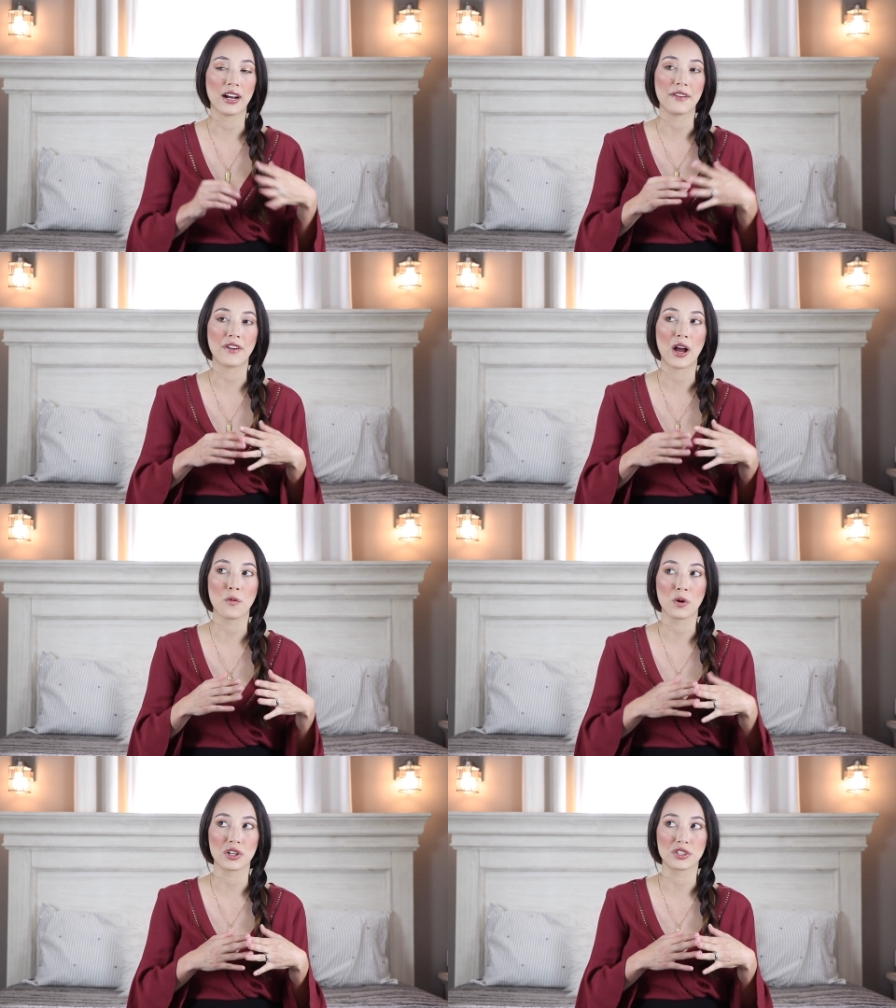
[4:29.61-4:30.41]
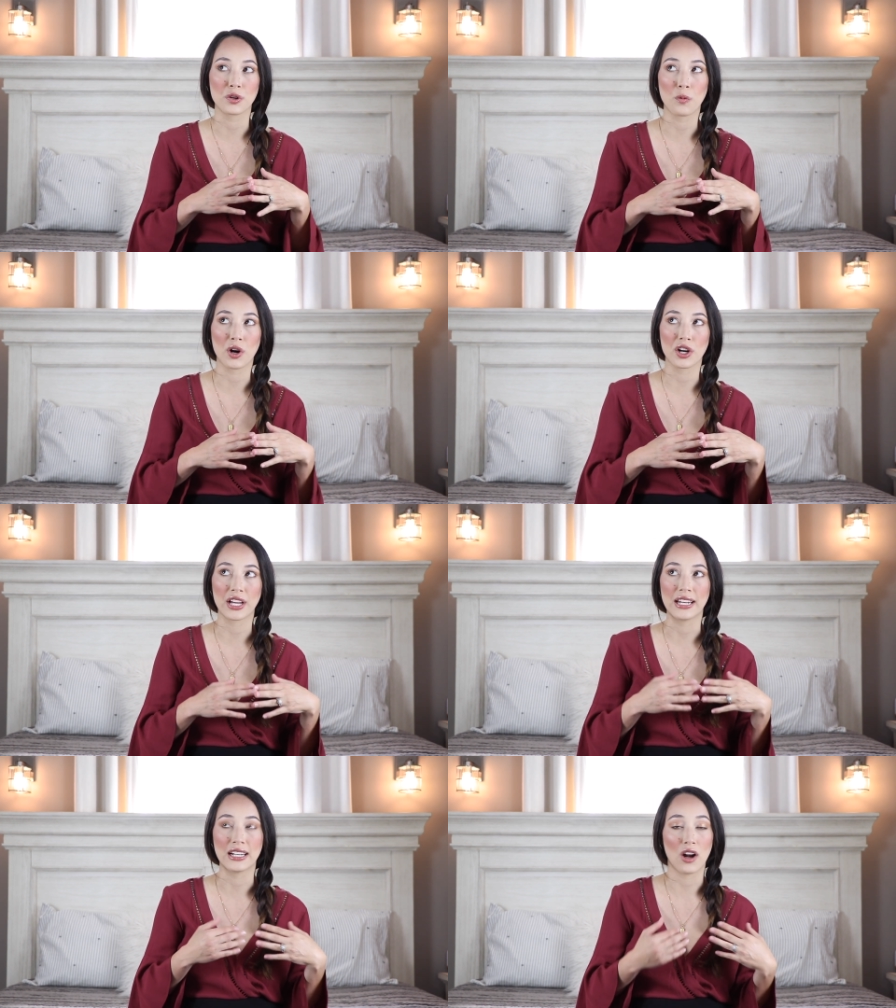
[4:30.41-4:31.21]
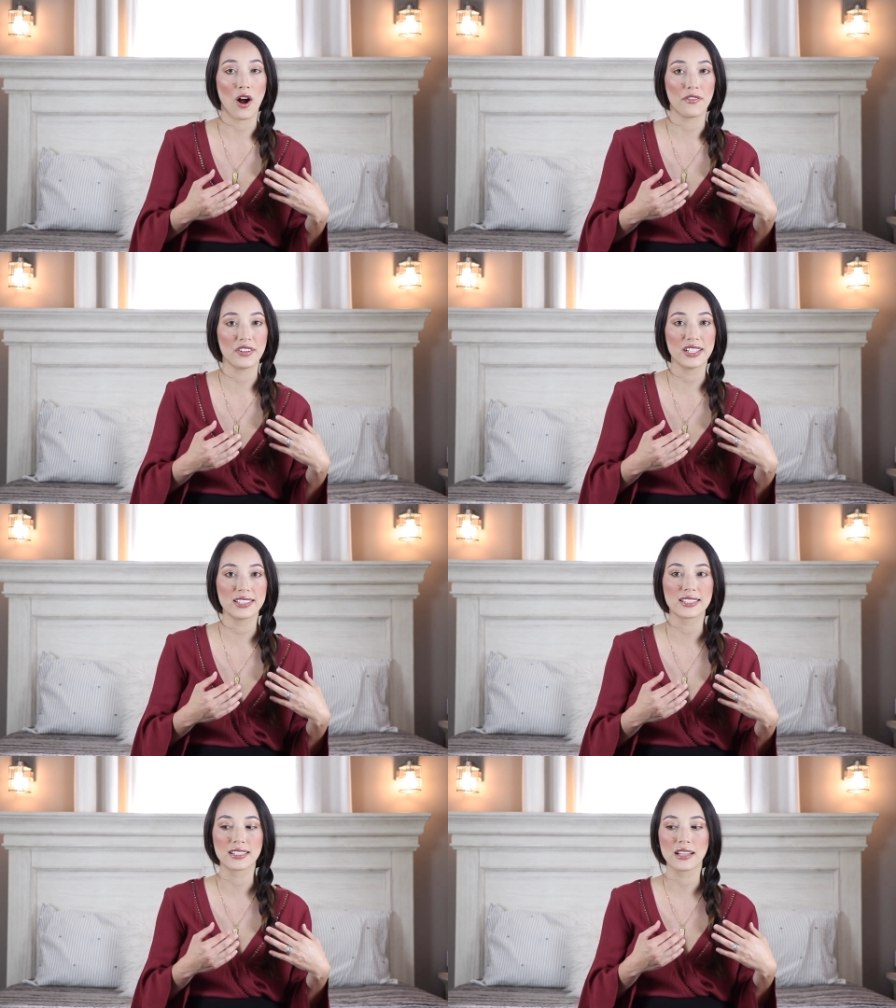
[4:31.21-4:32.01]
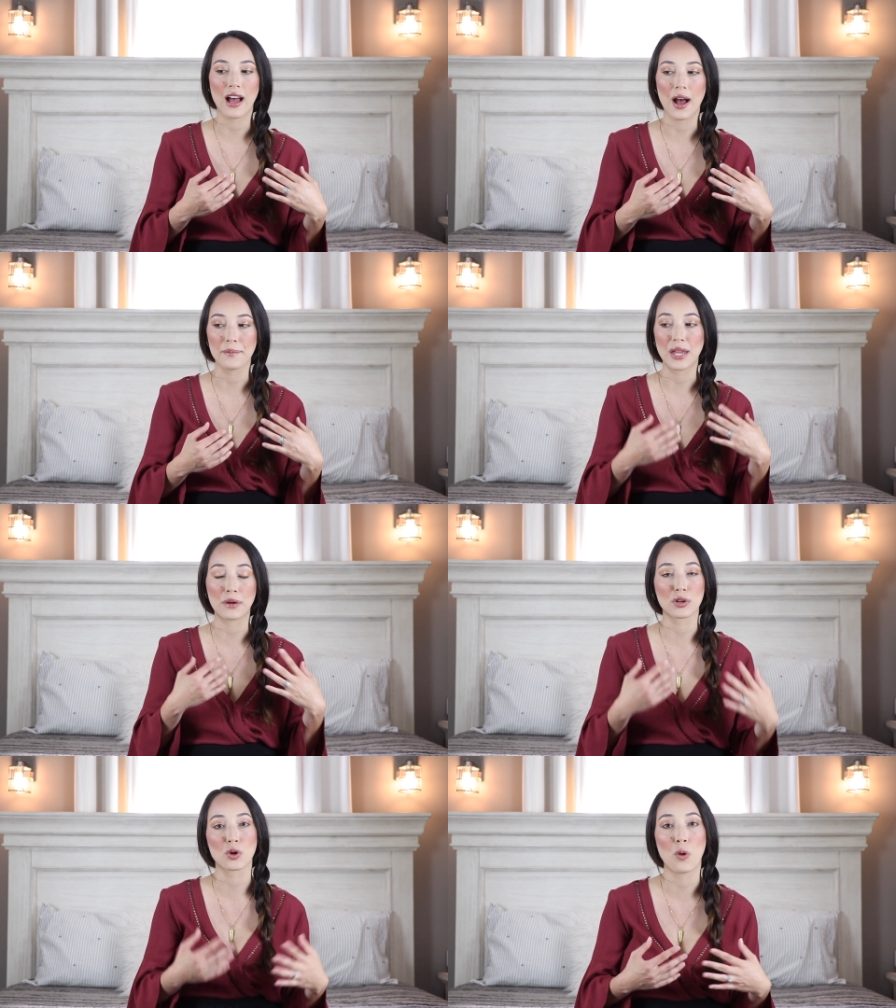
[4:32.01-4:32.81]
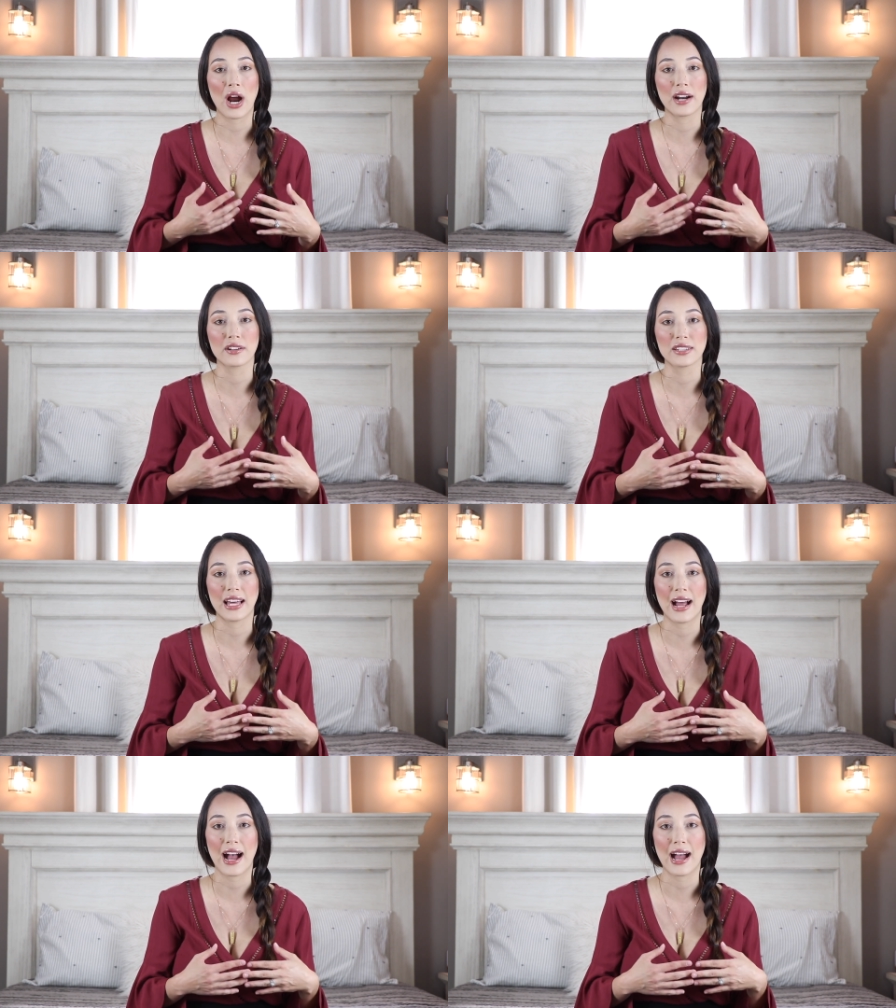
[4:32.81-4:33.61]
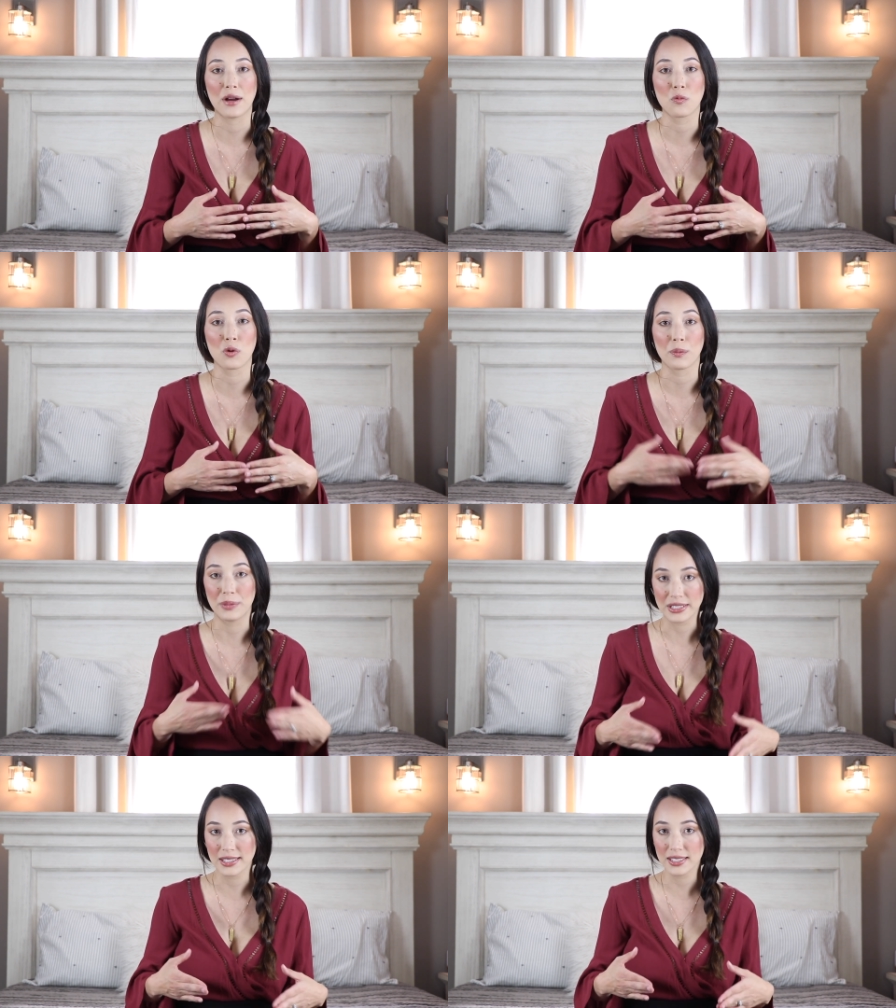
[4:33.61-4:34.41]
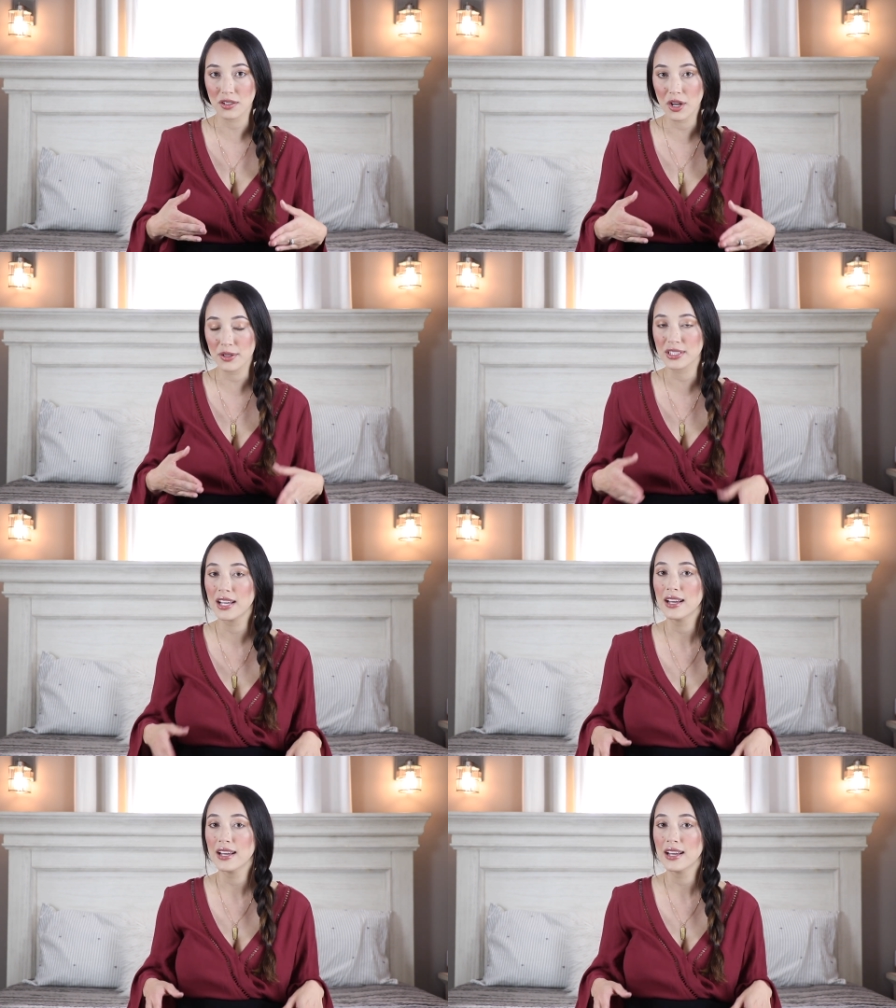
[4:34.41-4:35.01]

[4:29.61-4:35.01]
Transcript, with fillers: If I were to work in an office um, that required that I wore business clothes,